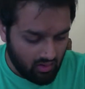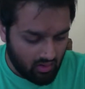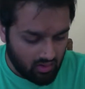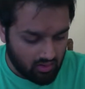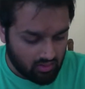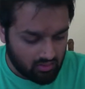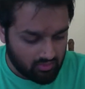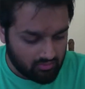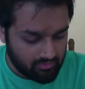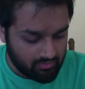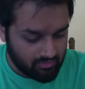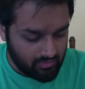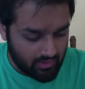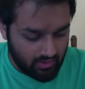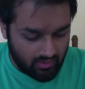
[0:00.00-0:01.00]
Yeah.
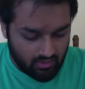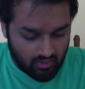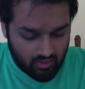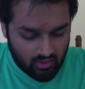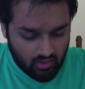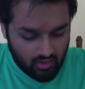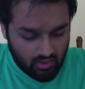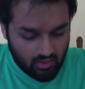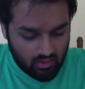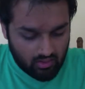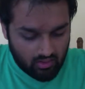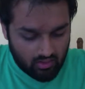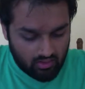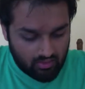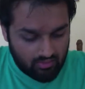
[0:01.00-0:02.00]
And
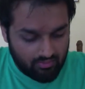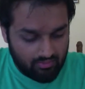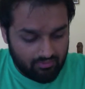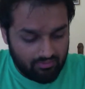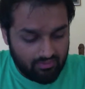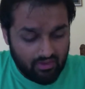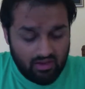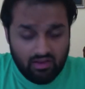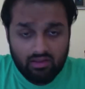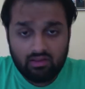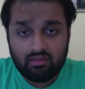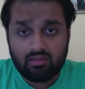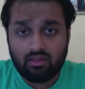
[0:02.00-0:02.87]
then different fittings.